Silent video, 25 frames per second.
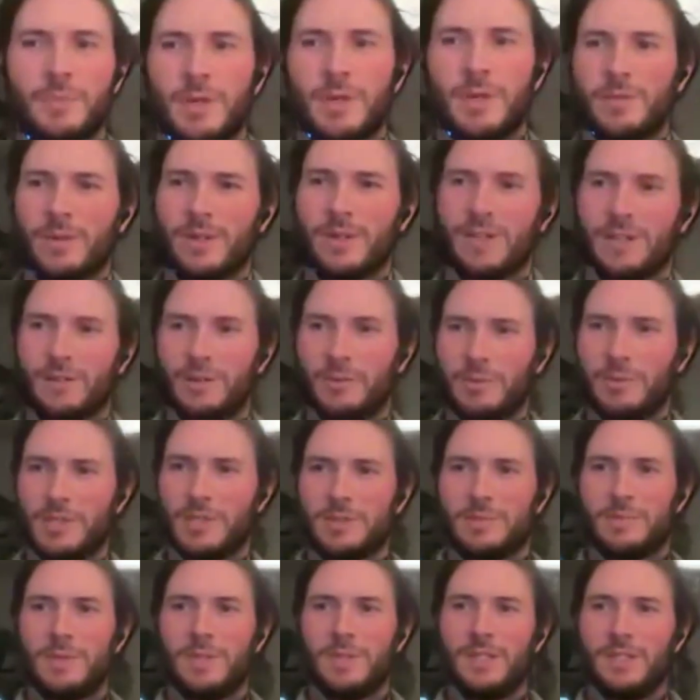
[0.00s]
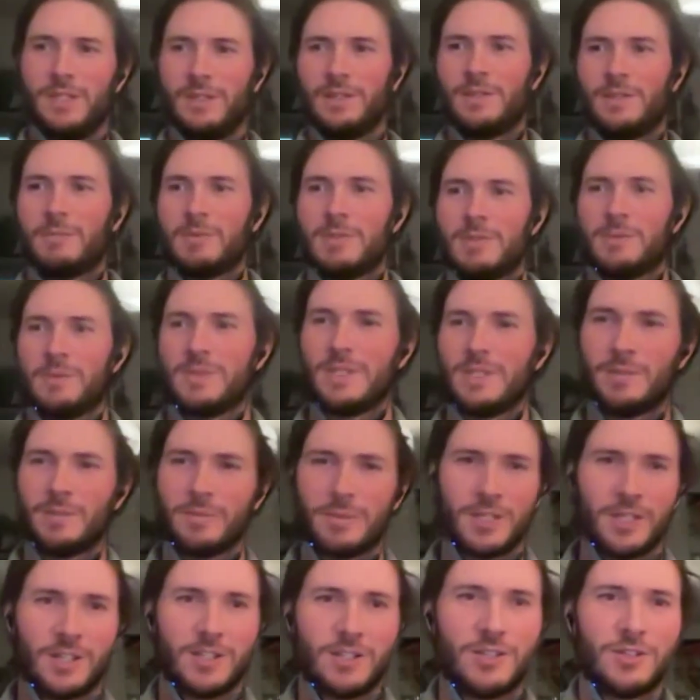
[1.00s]
keep I think there must be
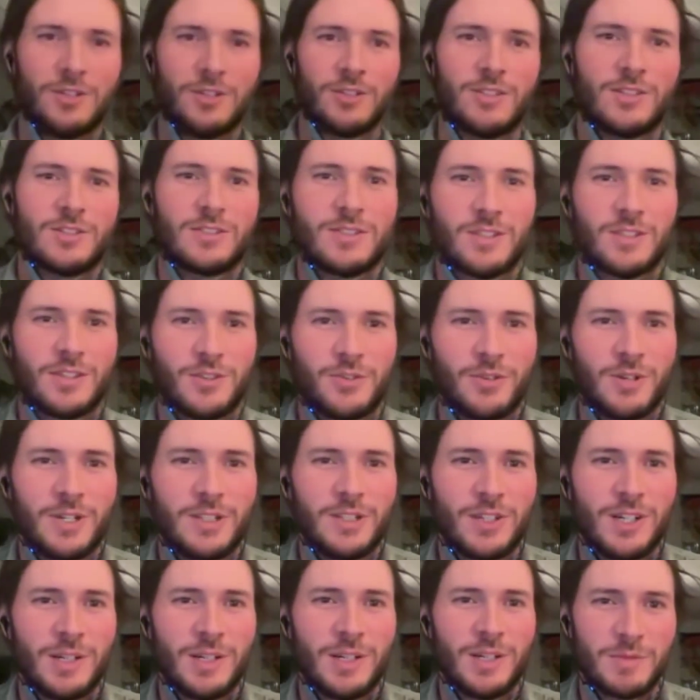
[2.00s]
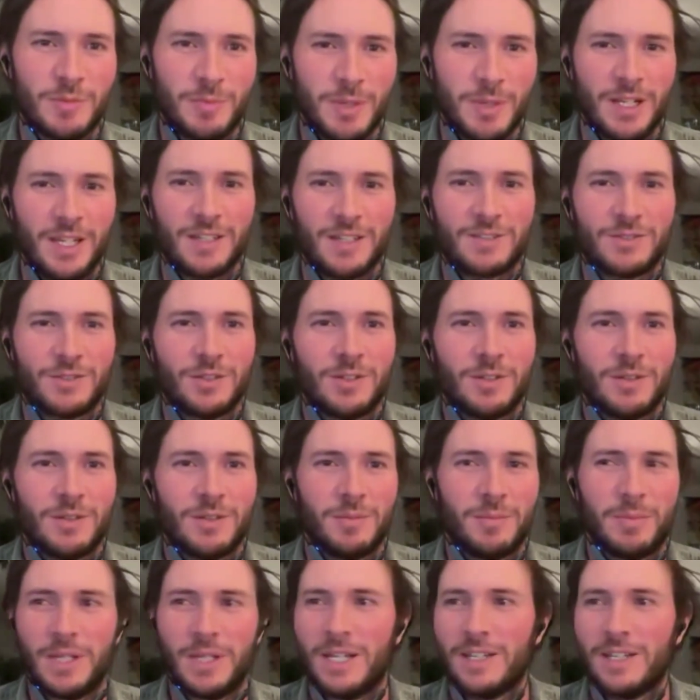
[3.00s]
something going on, because there's 3 times I've been out
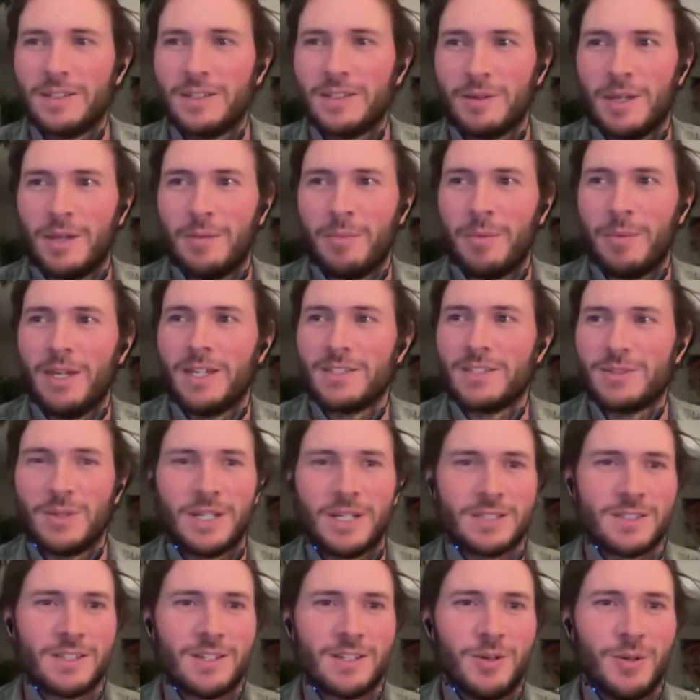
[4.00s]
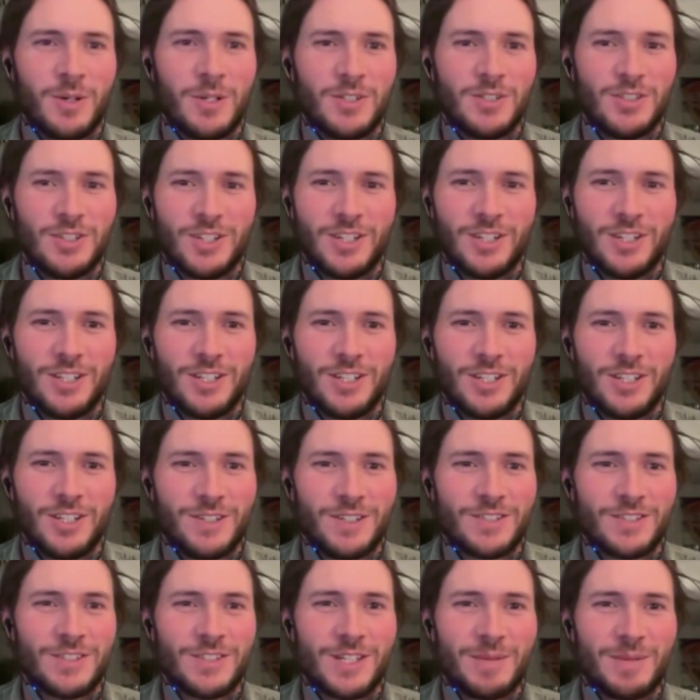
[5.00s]
about to ask a question, and you've
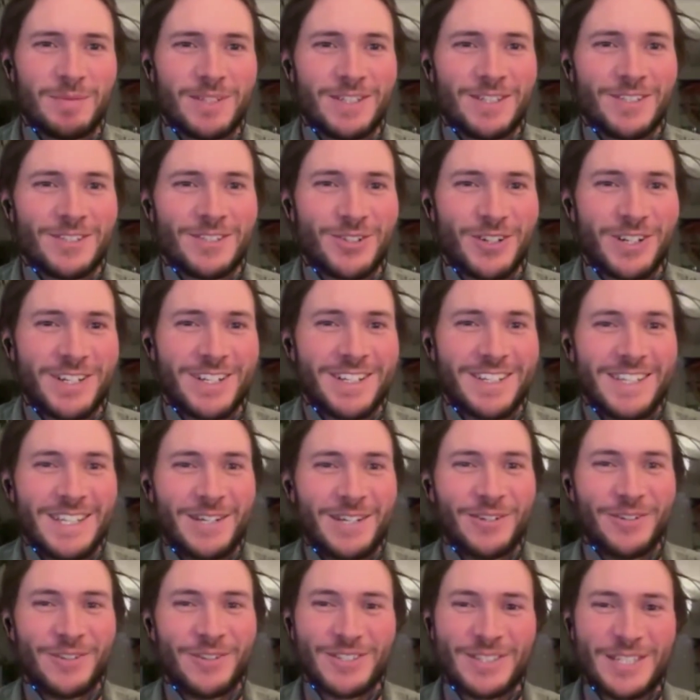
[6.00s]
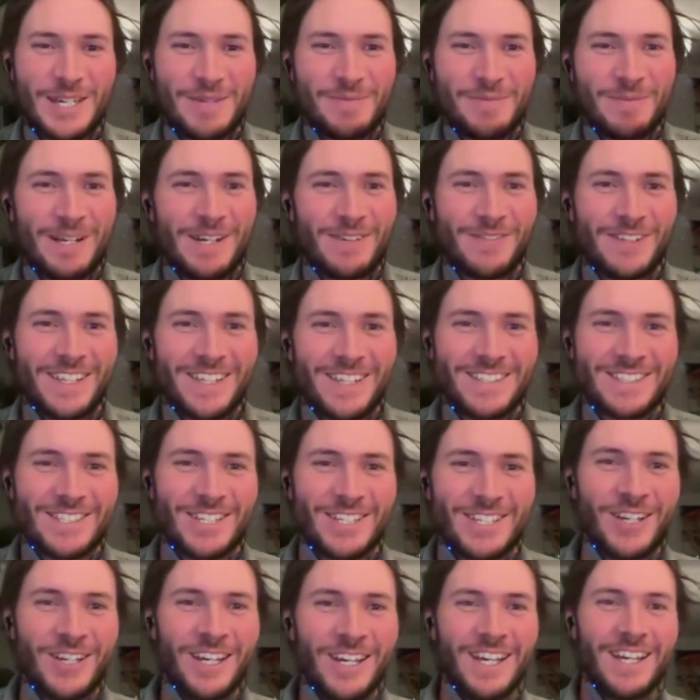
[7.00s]
just jumped in straight in there on the same wavelength.
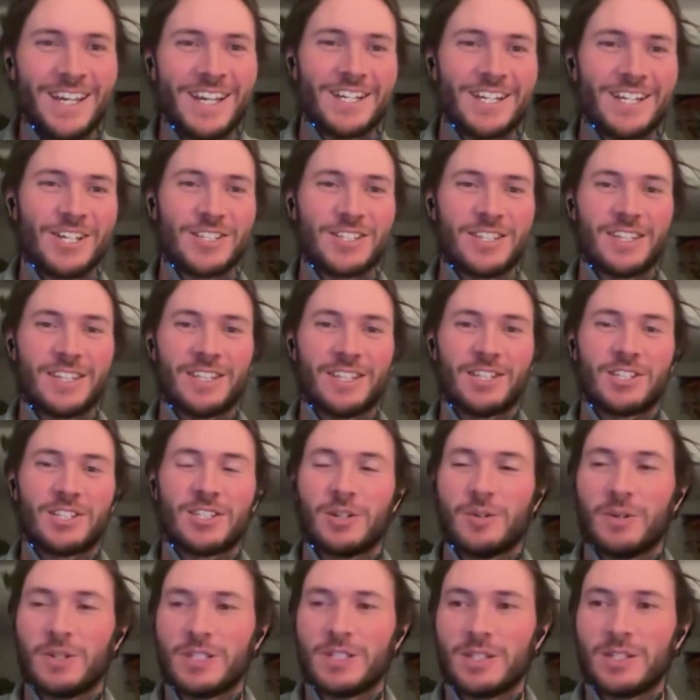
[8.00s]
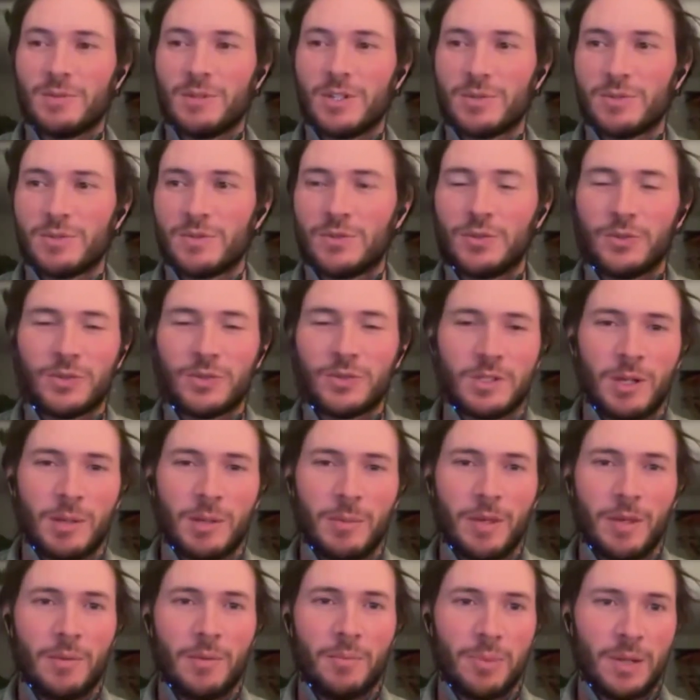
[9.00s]
So because the question was, we've talked a
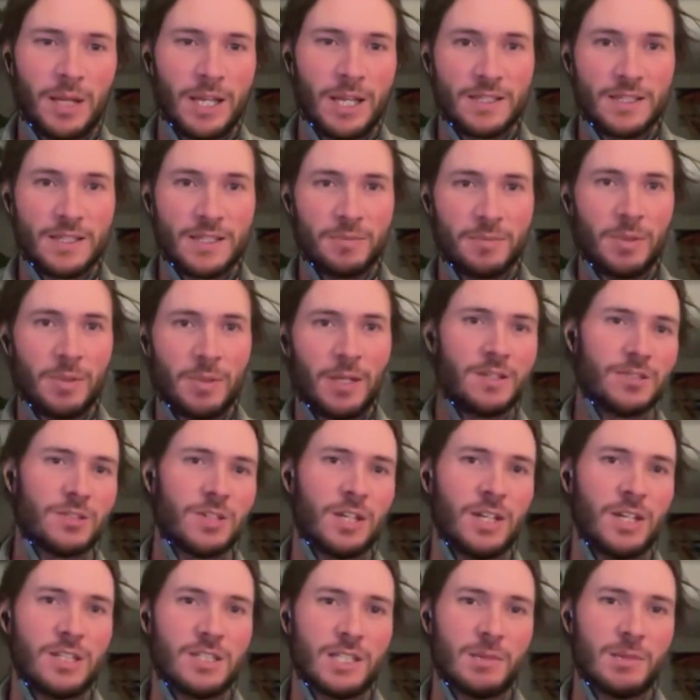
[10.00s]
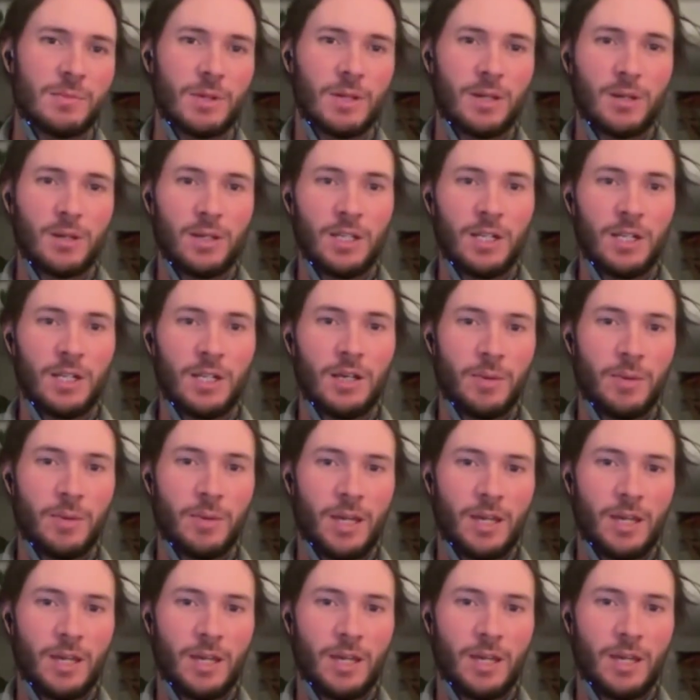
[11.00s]
bit about plants and plants changing, but
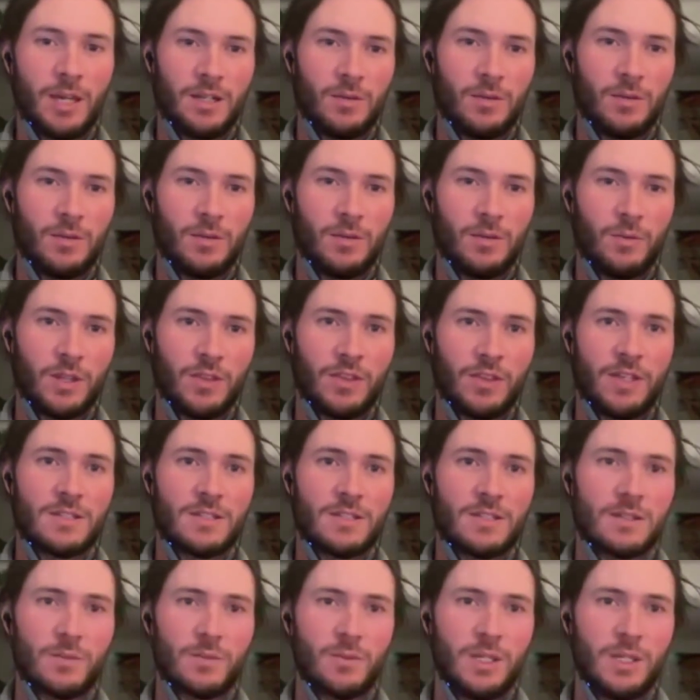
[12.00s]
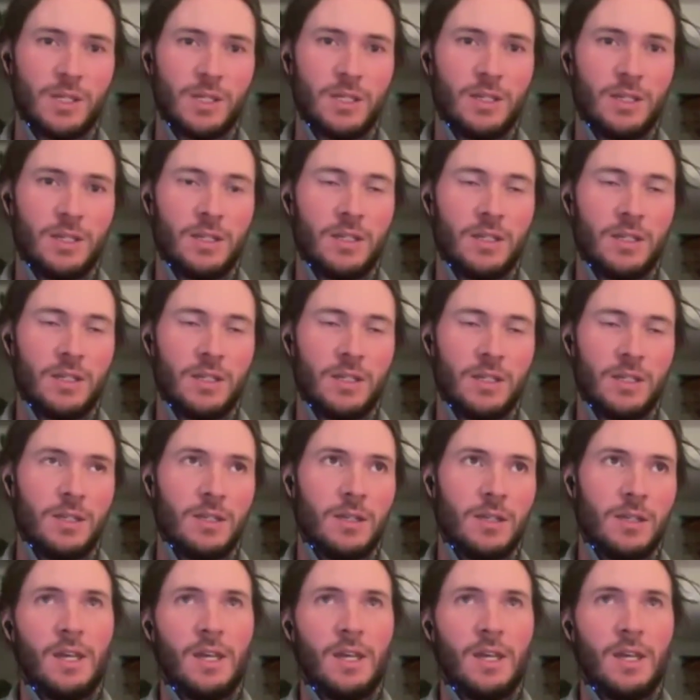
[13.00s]
about what are the things that we